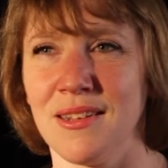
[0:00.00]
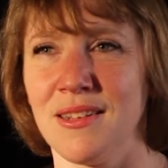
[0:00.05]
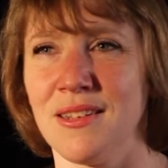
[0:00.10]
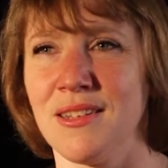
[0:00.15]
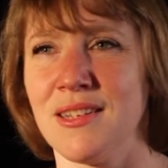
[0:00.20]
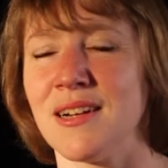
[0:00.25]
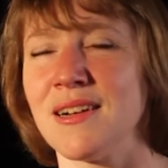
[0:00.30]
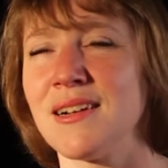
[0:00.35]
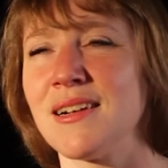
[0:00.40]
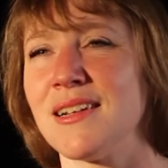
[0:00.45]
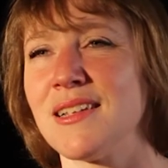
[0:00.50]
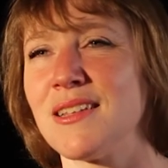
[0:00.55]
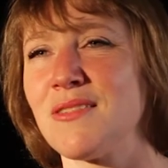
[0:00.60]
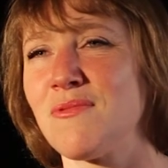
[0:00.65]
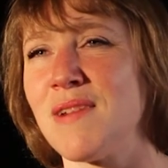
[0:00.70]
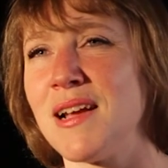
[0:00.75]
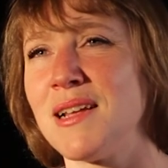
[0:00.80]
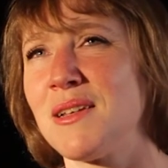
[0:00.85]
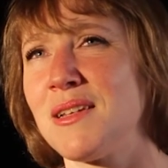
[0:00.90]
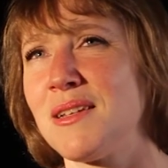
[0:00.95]
Douglas
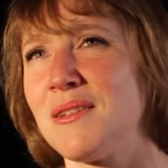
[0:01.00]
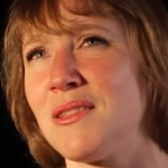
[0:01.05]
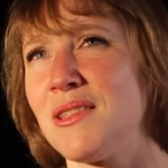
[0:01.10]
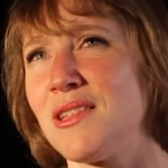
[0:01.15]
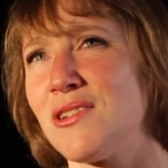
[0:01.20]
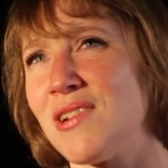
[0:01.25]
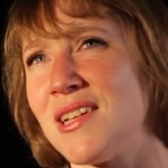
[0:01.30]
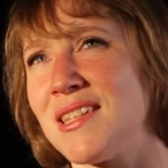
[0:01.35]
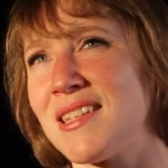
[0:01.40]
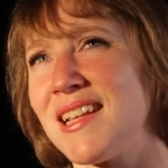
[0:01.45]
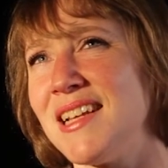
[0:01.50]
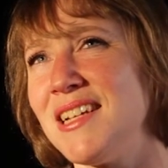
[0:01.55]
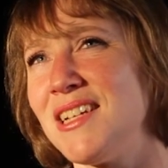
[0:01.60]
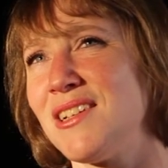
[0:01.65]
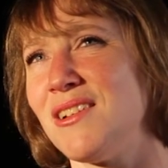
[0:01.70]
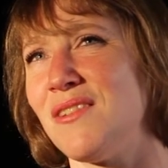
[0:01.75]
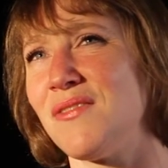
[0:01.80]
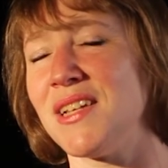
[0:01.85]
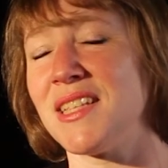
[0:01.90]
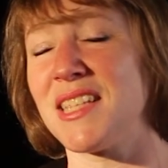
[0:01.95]
read the translation
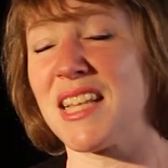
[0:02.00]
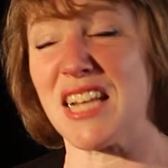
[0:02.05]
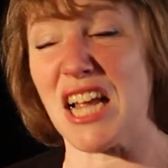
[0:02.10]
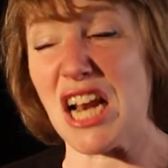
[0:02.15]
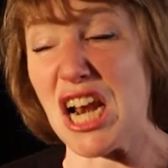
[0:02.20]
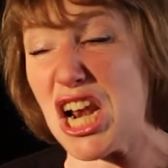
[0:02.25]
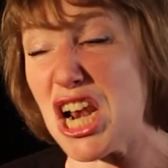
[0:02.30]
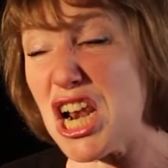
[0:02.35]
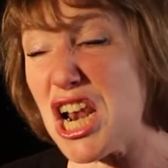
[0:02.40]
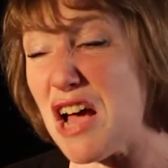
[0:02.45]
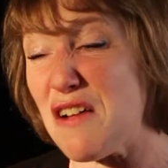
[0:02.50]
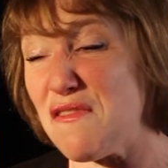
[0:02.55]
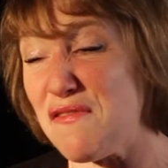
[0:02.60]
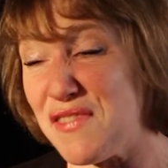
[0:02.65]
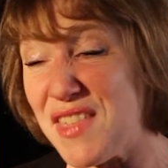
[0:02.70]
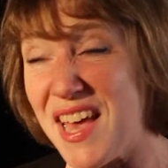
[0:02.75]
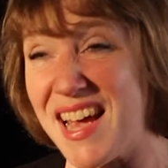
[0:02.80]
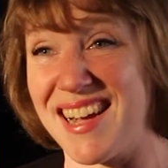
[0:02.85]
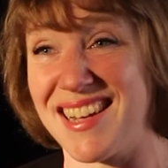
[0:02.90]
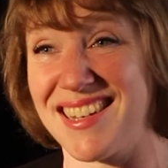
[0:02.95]
of it and said, I love
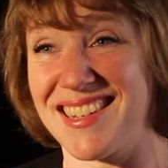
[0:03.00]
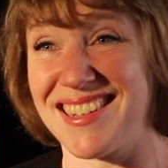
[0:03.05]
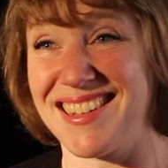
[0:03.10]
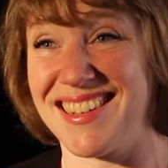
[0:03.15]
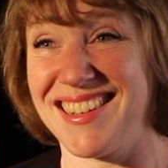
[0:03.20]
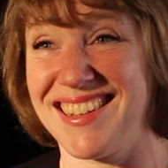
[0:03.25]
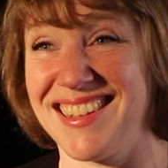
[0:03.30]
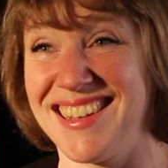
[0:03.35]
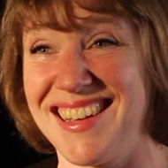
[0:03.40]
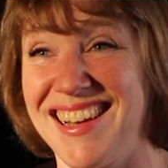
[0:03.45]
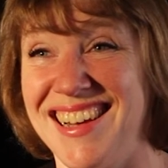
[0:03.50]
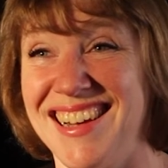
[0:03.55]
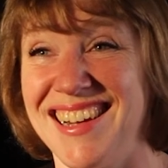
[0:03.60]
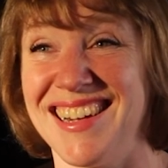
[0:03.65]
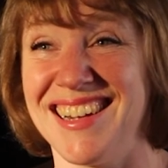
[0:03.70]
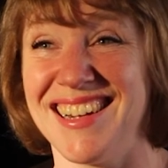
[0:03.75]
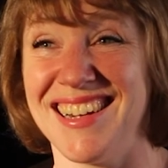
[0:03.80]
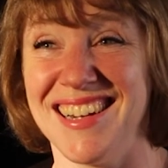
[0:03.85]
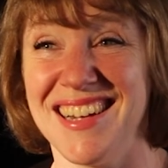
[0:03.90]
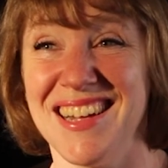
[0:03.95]
that.
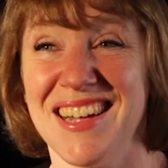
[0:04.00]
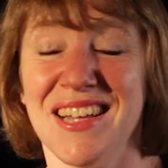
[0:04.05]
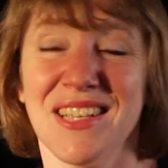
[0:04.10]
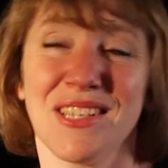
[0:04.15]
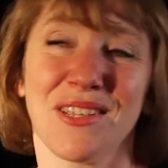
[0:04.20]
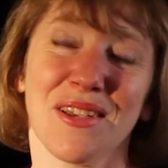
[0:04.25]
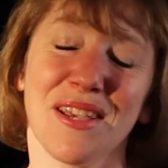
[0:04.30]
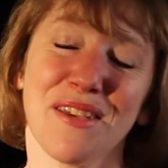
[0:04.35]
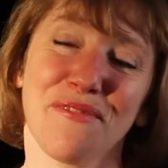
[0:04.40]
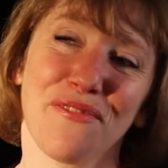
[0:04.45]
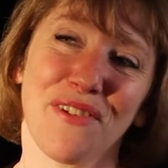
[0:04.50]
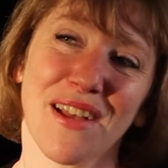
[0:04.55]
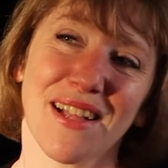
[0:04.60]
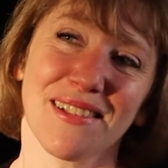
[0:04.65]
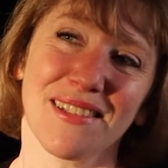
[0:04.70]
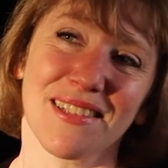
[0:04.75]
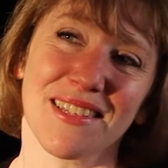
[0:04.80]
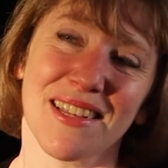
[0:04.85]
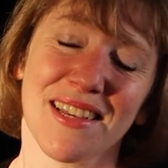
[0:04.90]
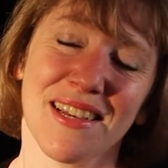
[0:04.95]
Uh, so he
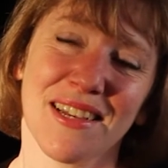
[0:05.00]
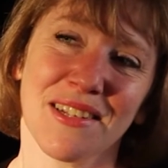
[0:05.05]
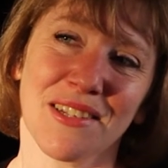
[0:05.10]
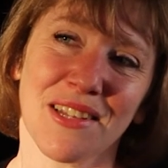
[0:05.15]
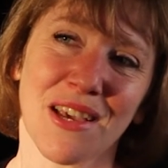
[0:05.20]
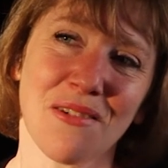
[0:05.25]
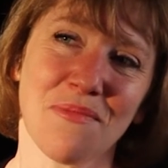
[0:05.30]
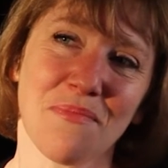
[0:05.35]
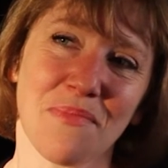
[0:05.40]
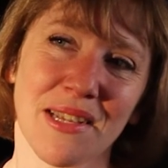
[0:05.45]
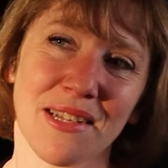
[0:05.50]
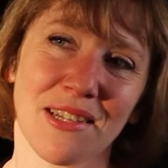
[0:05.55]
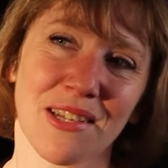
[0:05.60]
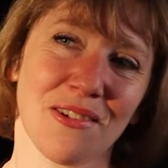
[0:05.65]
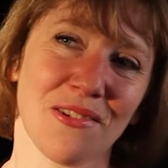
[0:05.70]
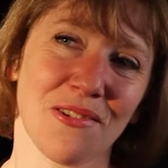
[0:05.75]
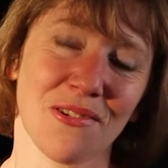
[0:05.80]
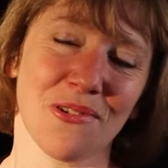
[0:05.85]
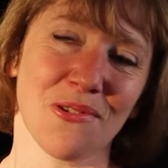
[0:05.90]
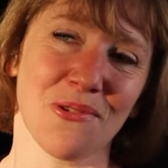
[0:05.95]
felt, don't be
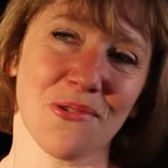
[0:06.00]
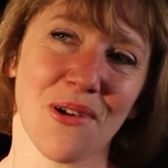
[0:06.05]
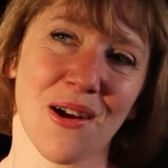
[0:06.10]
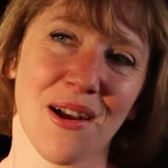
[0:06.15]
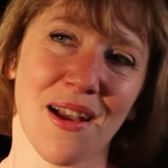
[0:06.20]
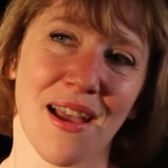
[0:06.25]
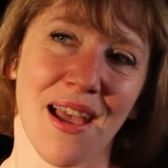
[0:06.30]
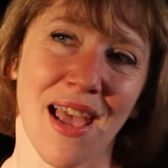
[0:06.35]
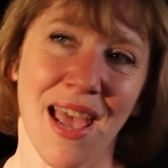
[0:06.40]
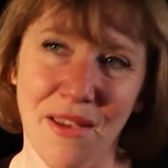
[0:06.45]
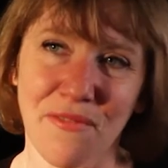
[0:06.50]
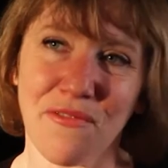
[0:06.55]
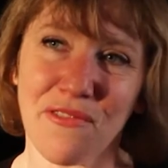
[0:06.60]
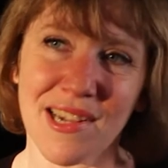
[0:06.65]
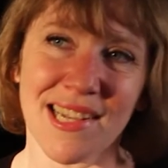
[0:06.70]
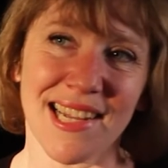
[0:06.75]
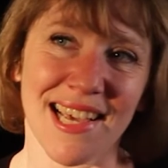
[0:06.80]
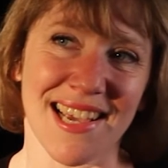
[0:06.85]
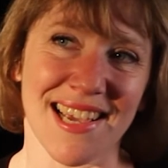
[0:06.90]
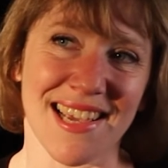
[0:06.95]
too every
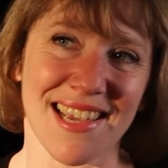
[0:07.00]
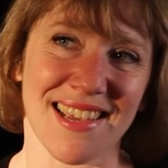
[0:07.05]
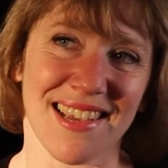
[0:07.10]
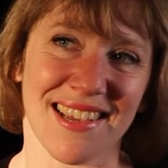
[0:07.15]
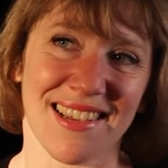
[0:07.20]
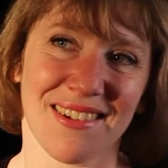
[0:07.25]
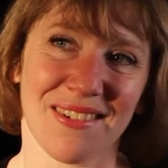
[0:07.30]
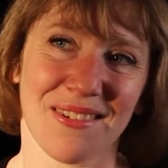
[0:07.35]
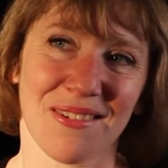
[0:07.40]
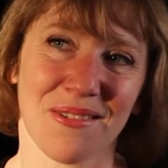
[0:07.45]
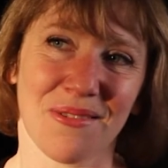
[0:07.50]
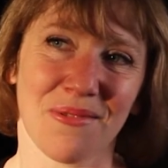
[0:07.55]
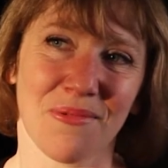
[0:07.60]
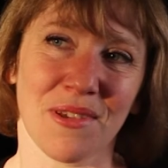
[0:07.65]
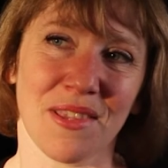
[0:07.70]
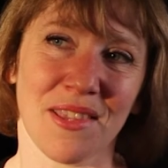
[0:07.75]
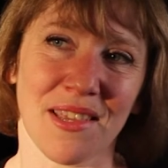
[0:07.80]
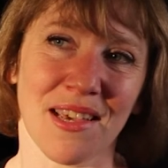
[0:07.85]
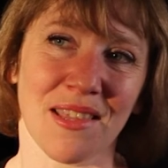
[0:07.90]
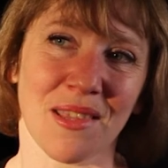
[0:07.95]
day with
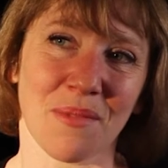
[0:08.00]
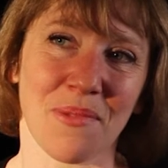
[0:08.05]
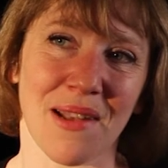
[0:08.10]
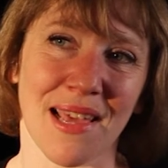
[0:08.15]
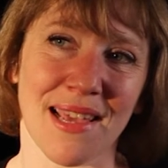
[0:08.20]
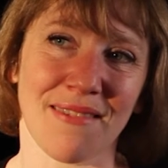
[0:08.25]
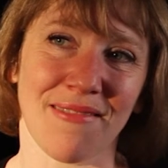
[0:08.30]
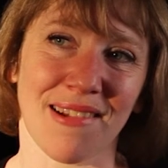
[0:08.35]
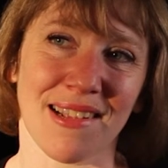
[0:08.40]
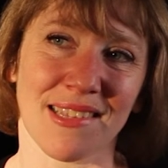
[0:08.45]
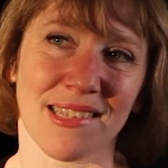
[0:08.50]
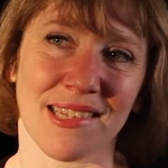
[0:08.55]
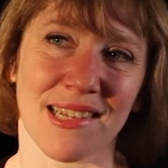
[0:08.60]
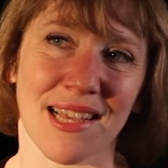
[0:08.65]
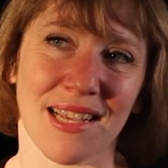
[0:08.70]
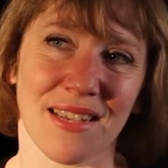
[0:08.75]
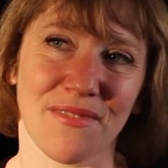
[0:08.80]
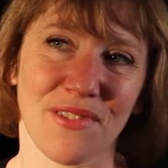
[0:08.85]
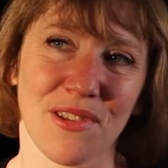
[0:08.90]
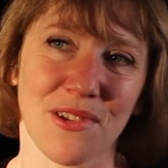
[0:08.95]
the other playground
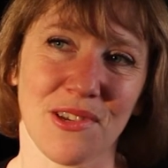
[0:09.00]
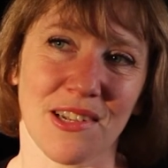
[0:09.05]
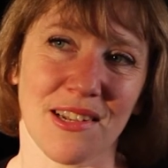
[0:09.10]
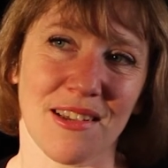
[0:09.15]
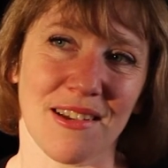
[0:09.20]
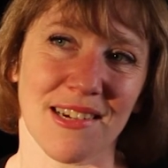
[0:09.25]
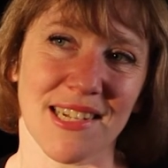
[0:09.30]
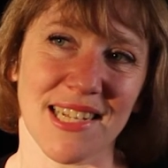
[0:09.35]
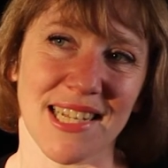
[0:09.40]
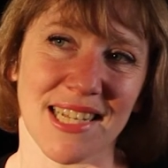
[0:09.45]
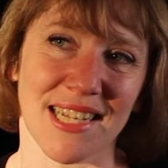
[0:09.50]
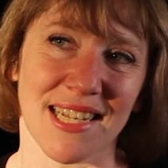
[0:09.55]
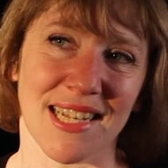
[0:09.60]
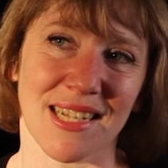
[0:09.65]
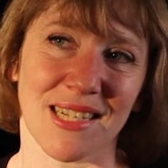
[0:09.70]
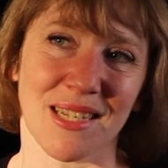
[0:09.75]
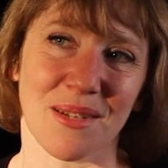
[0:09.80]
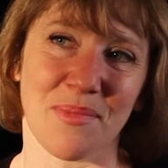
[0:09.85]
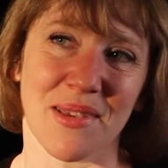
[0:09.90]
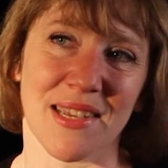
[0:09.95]
slang. If you can heighten
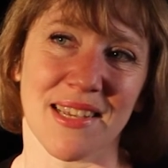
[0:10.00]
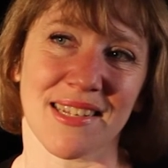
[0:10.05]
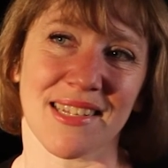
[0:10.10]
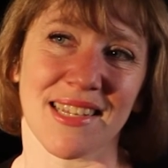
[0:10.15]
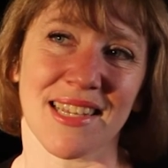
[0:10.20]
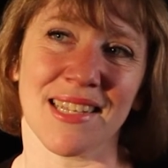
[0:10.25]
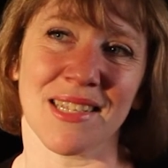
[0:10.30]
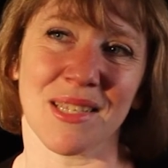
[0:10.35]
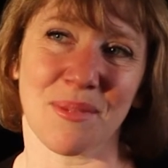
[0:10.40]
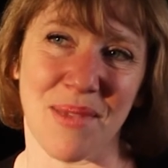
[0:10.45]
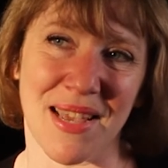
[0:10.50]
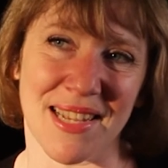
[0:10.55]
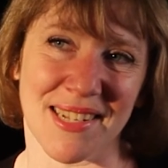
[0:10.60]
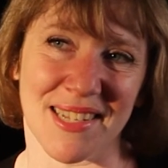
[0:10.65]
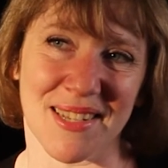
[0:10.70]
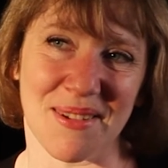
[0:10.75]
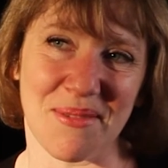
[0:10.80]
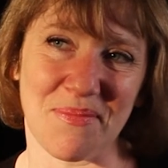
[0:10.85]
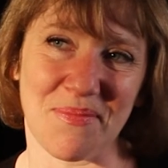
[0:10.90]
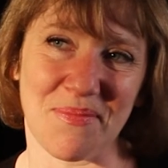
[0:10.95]
it a bit, it's better.